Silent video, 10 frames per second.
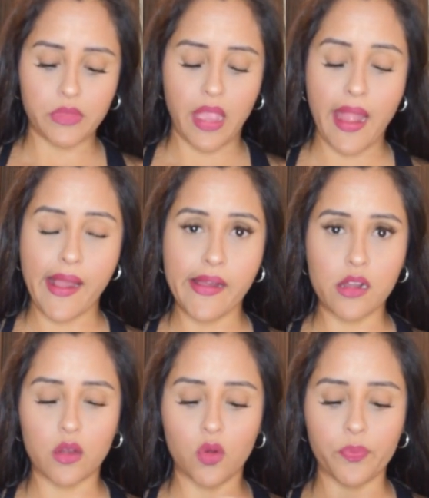
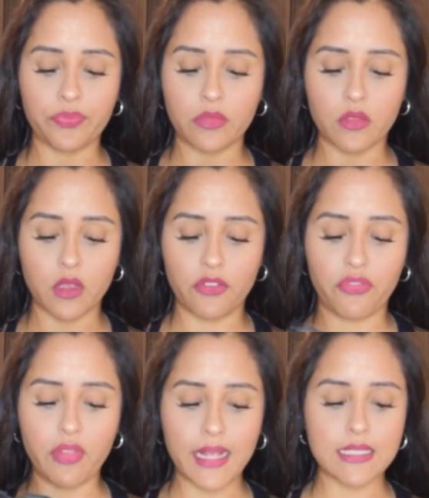how
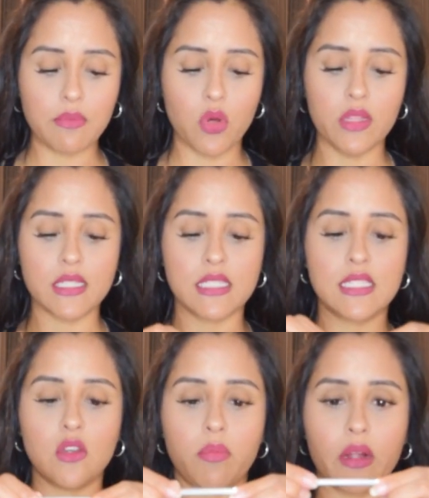flexible this
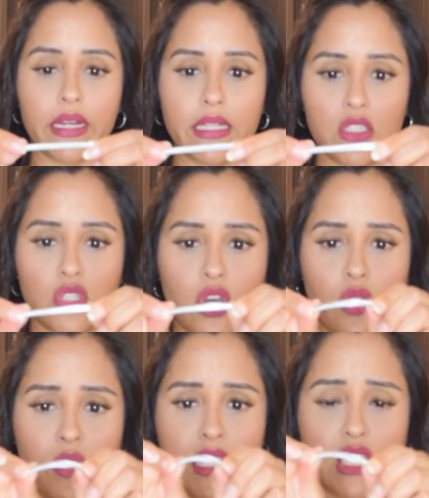steel bar is.
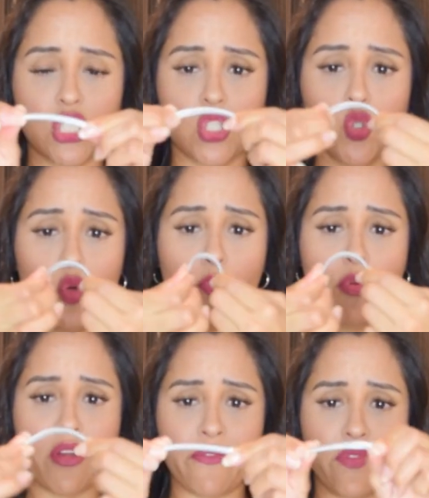So it's
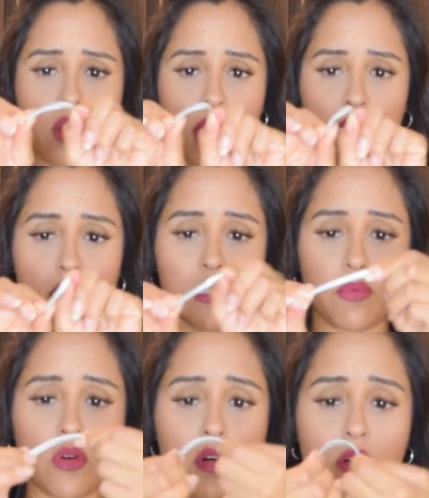super
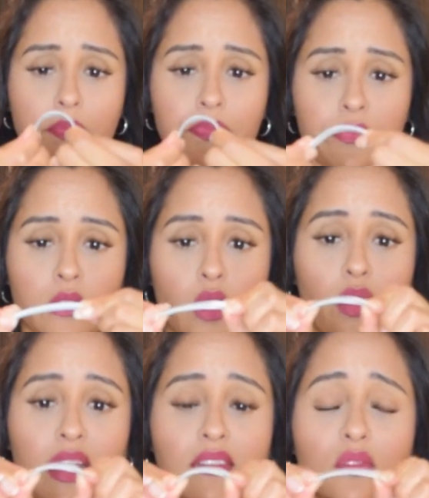flexible.
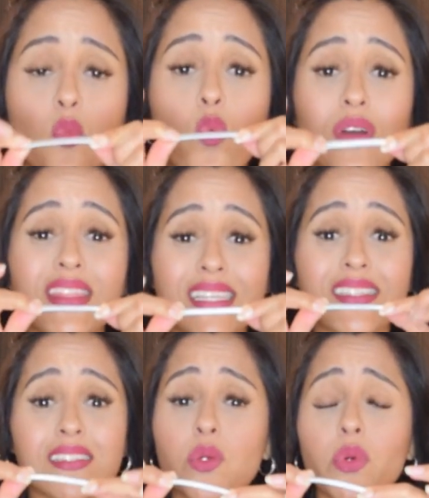Okay, so what
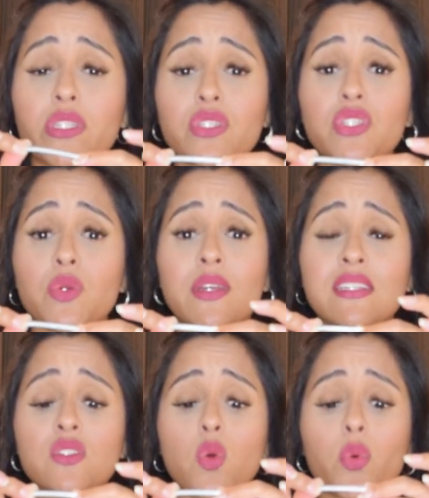this is going to do
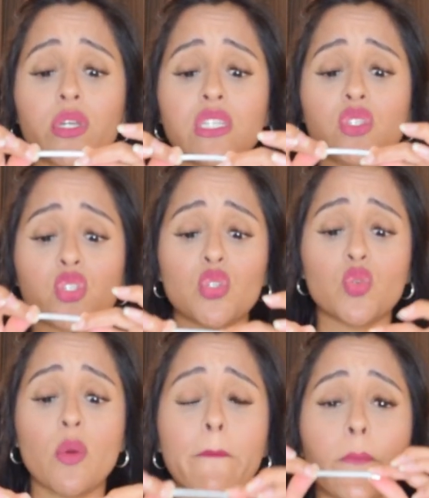is going
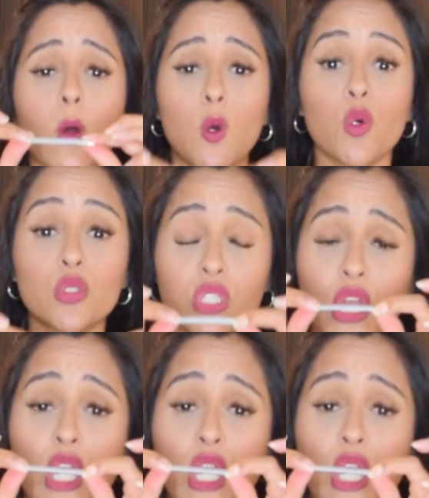to mold